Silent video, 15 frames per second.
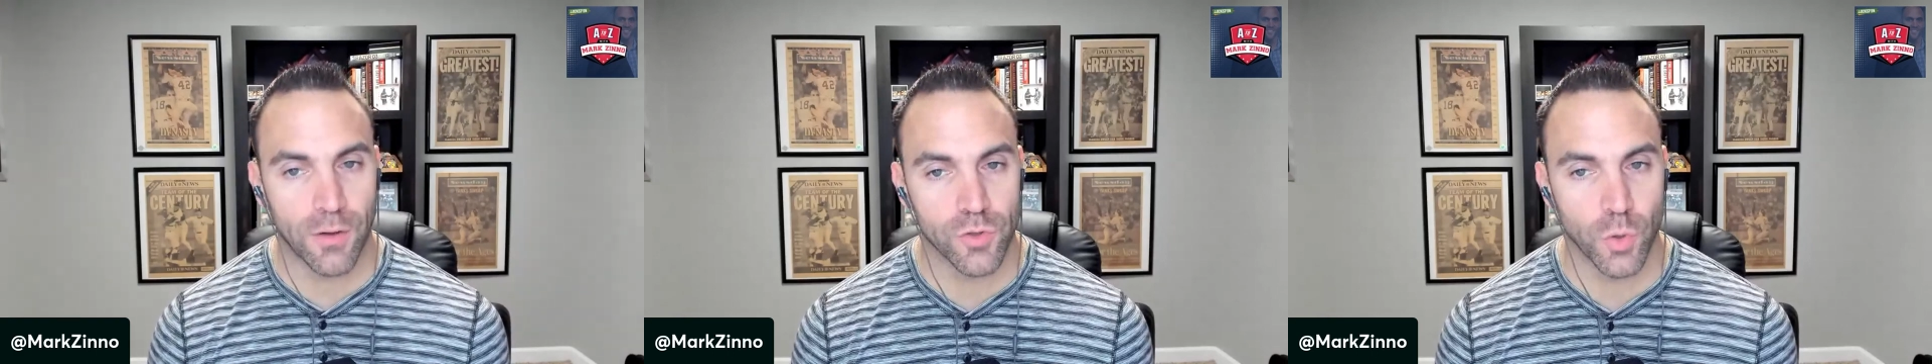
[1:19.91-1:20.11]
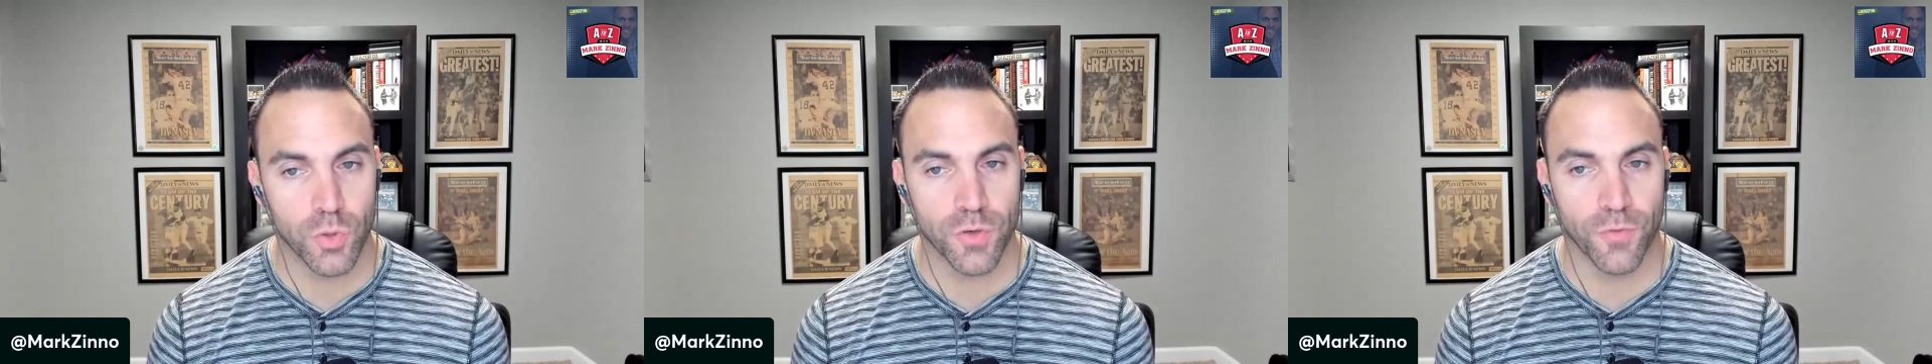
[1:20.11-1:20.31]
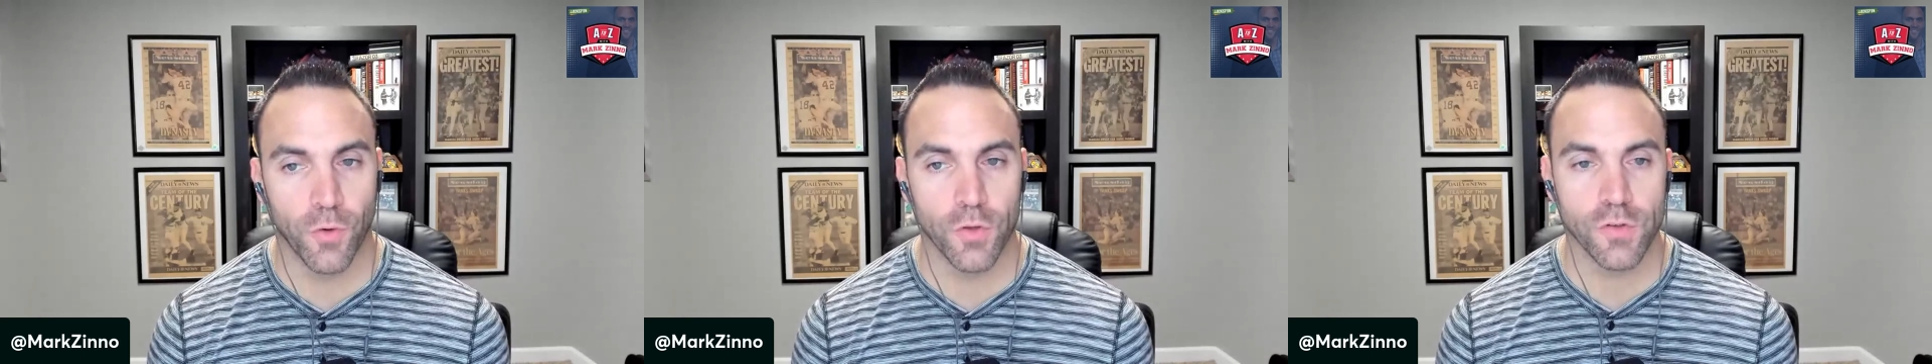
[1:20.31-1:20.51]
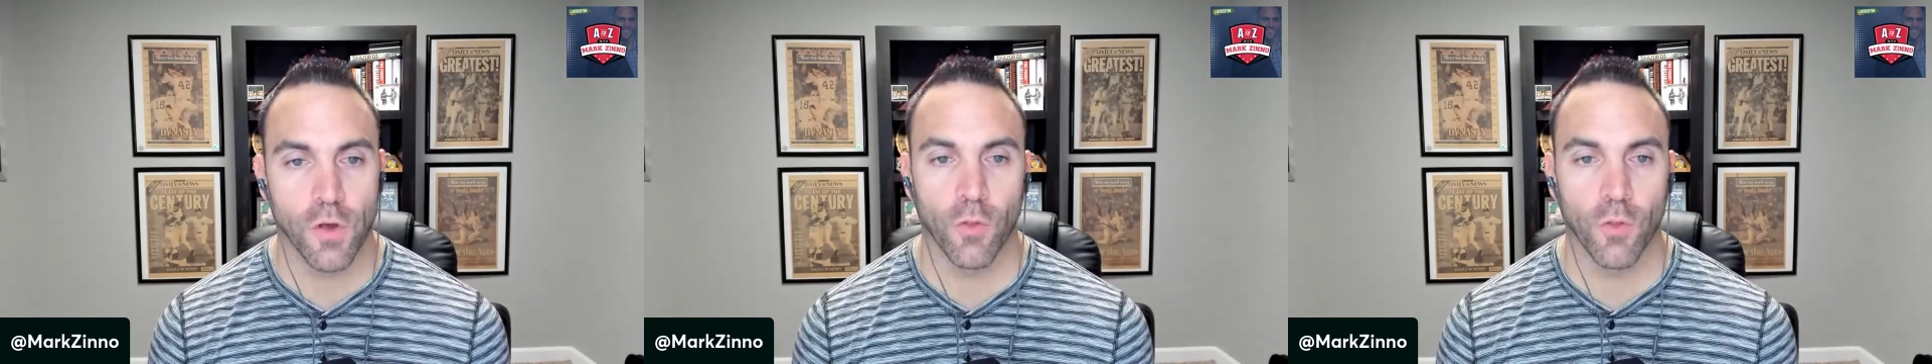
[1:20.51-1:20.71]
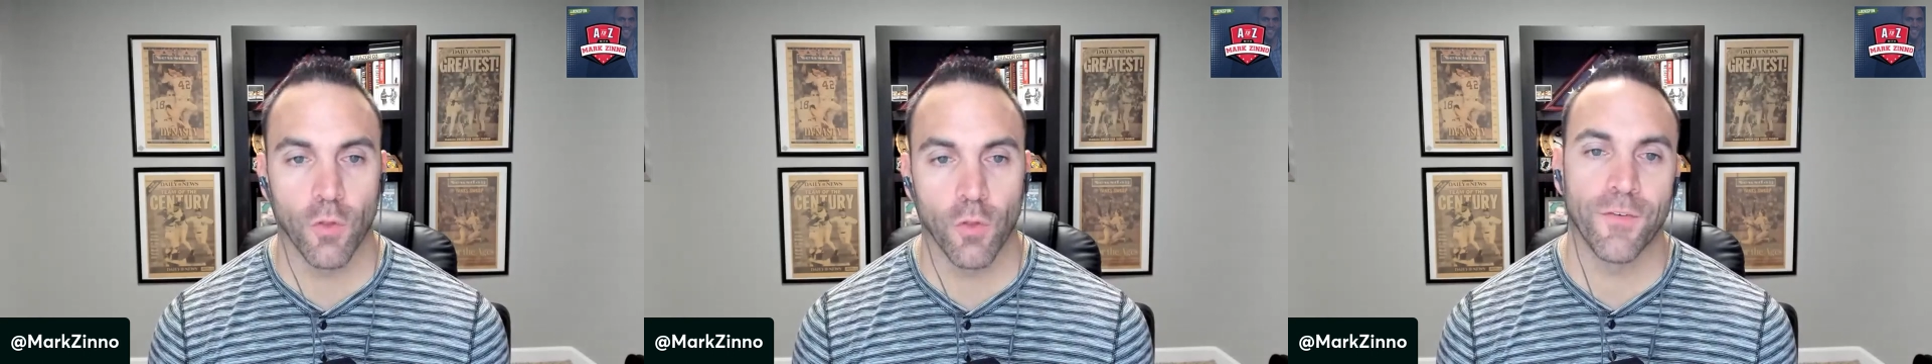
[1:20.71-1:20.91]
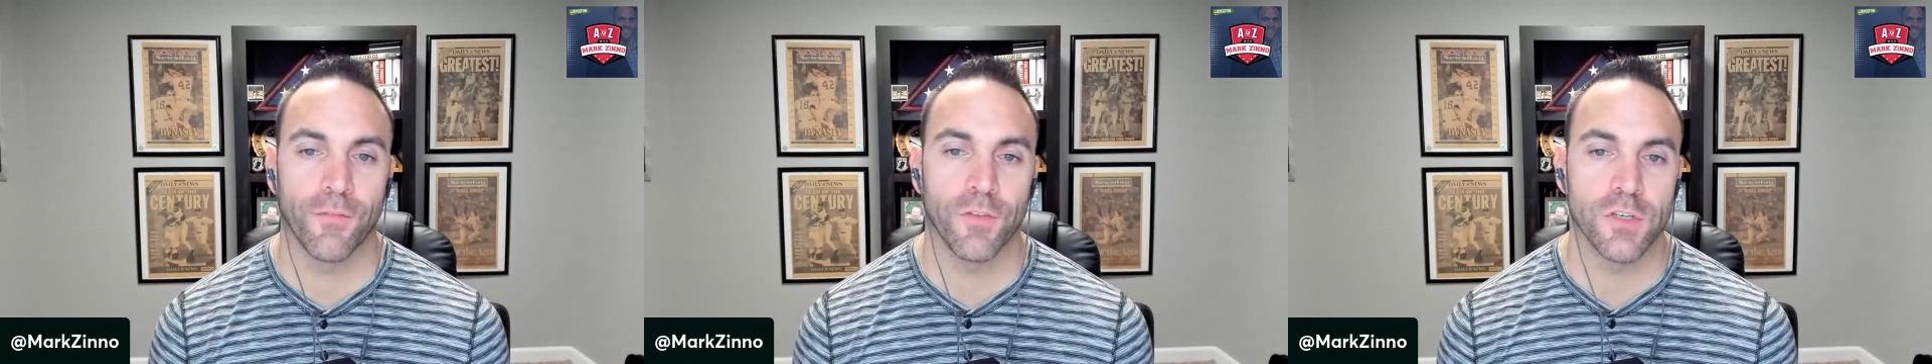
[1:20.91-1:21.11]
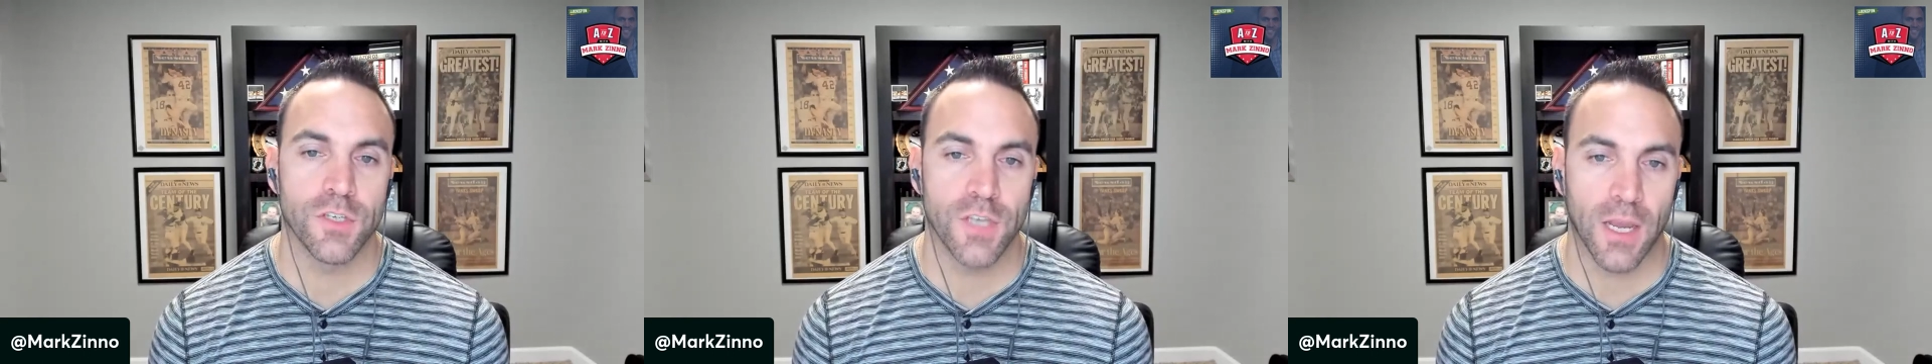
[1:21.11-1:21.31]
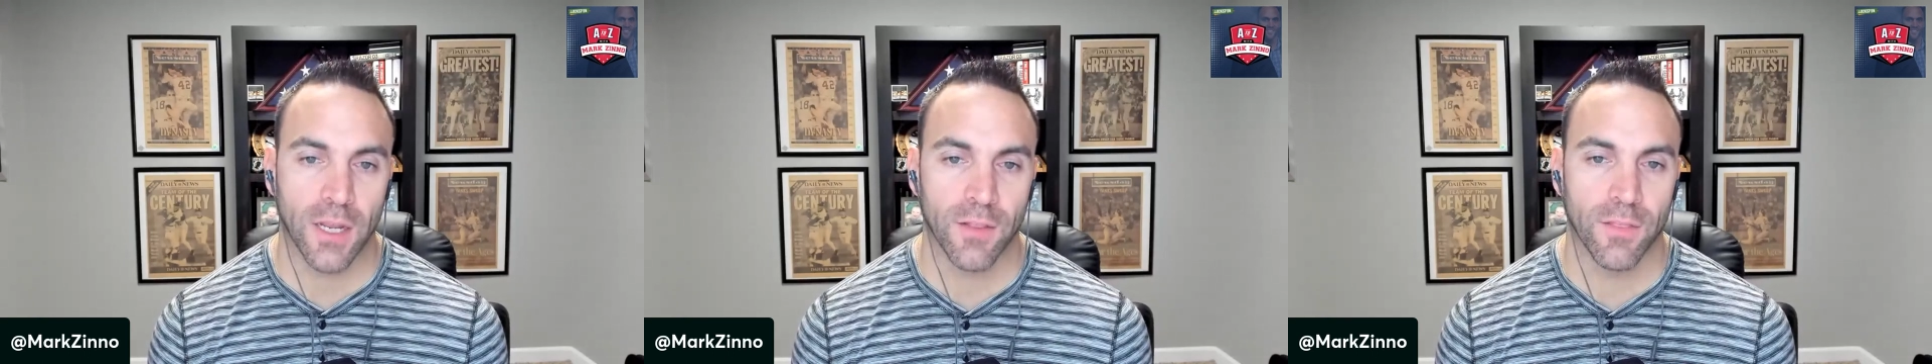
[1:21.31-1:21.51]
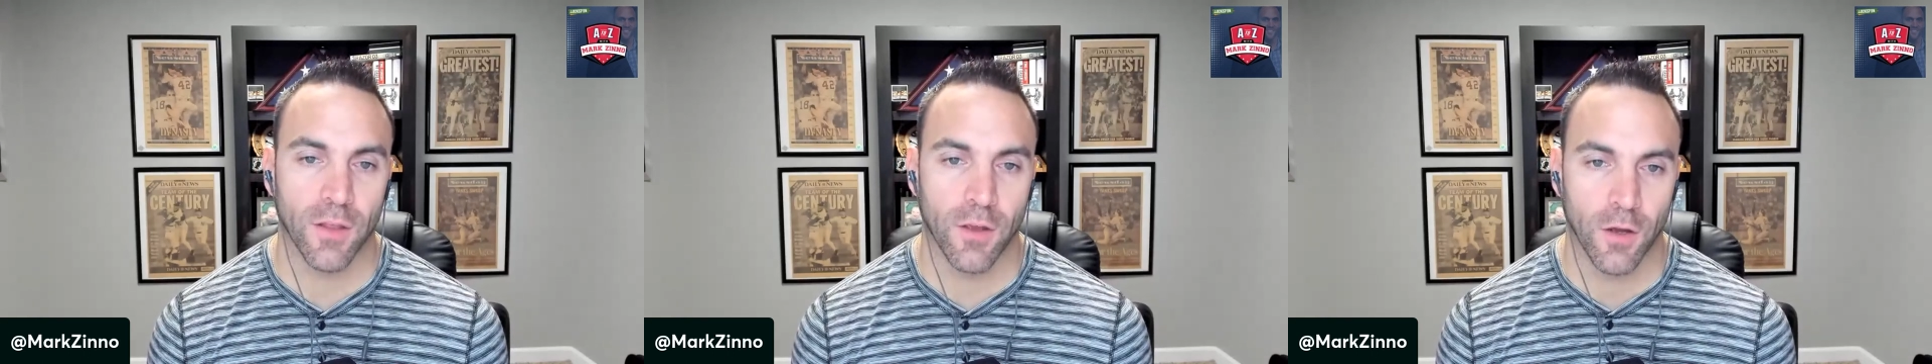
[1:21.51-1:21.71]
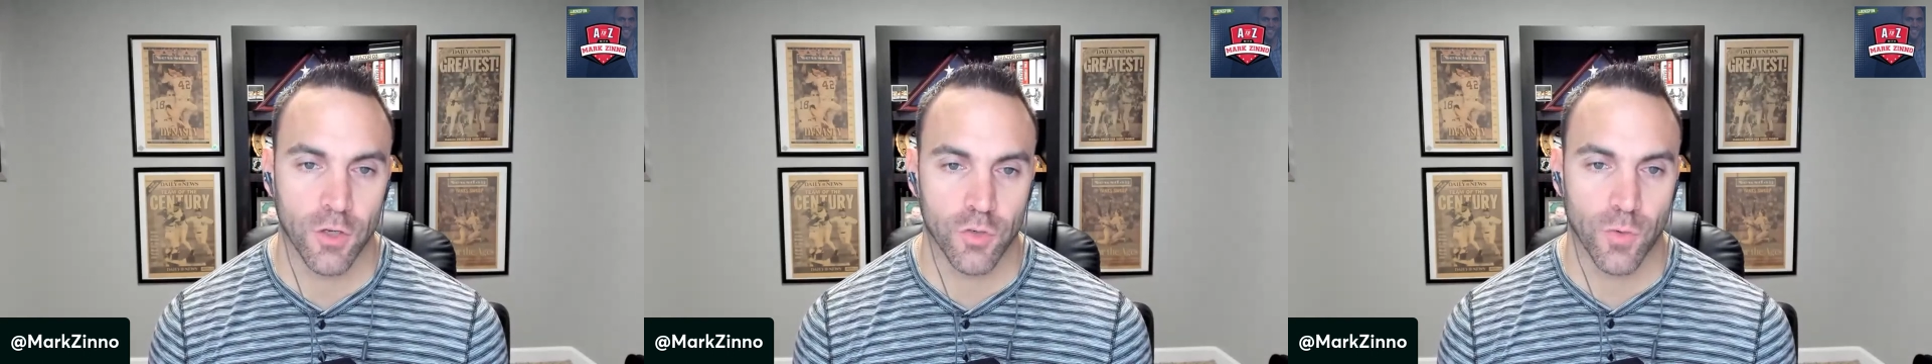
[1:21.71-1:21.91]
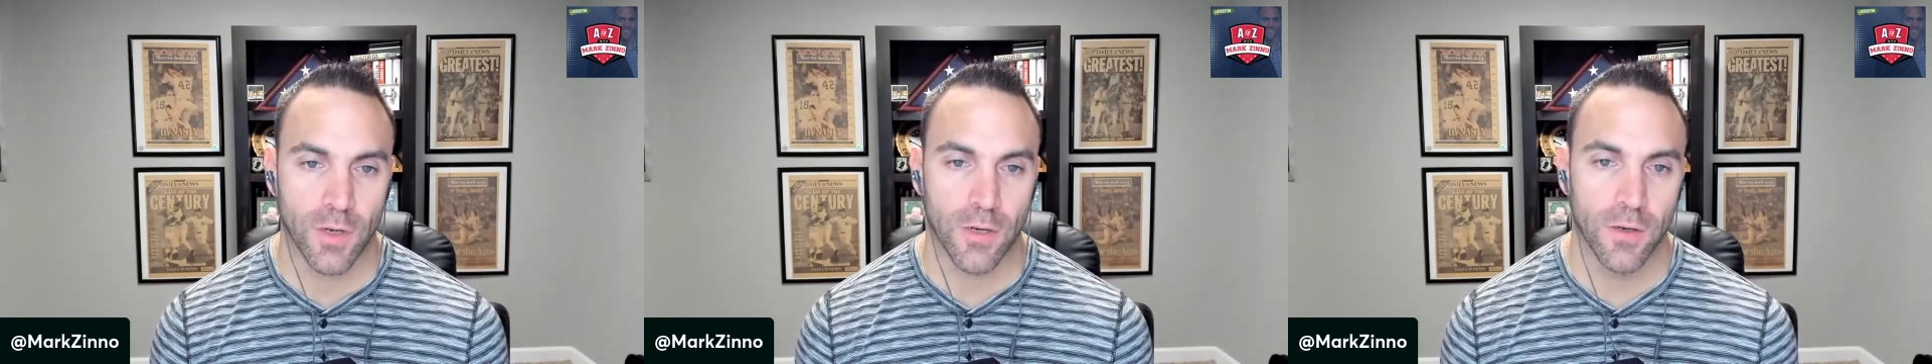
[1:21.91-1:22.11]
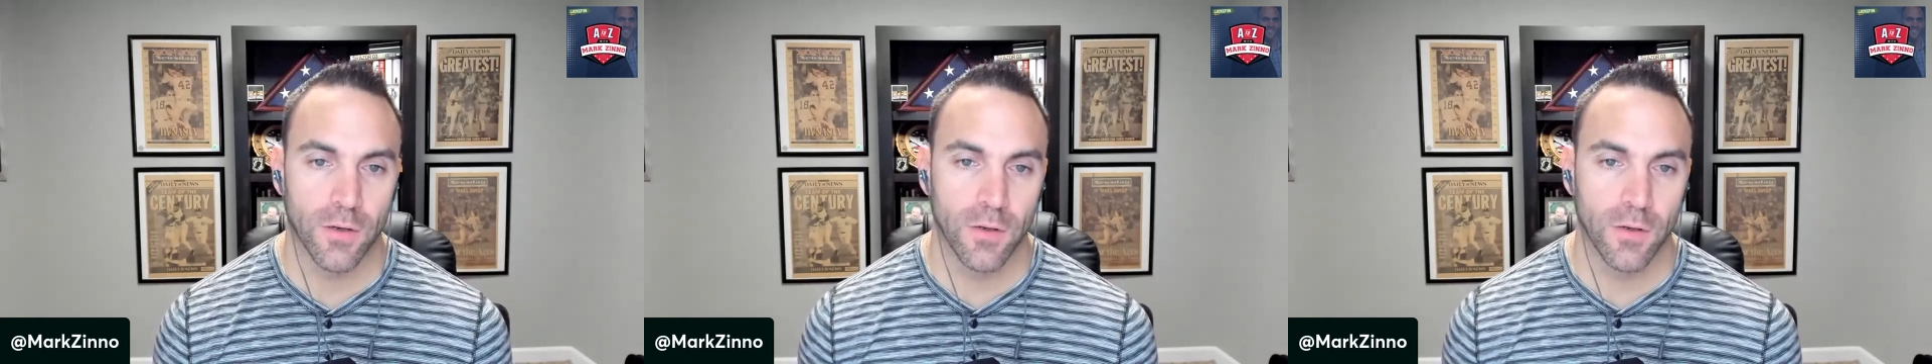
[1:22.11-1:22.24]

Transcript: Georgia falls all the way to 52nd in the country.